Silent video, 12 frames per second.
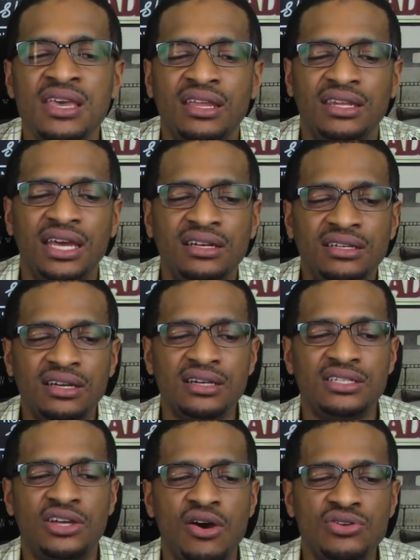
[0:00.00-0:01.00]
That
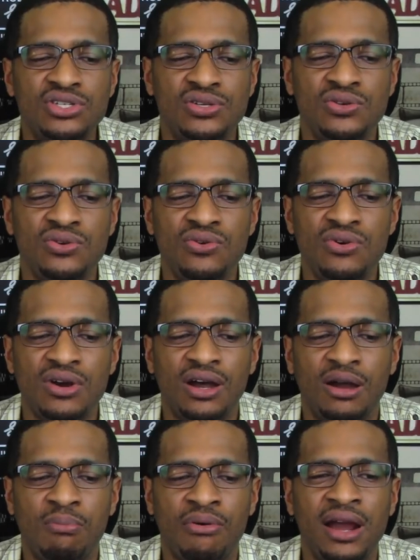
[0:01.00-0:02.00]
does go to
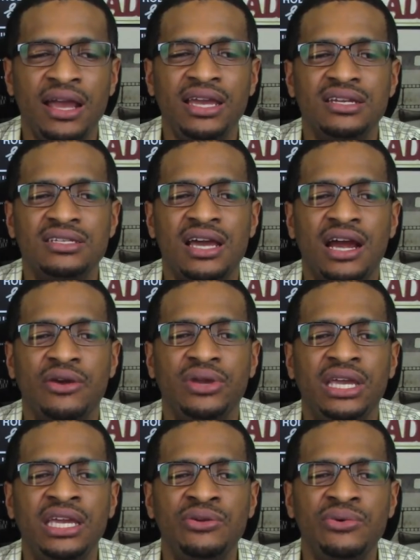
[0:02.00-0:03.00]
uh, Brian Tyree
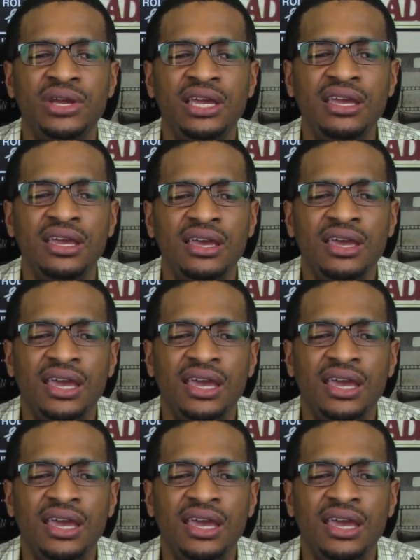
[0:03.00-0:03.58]
Henry.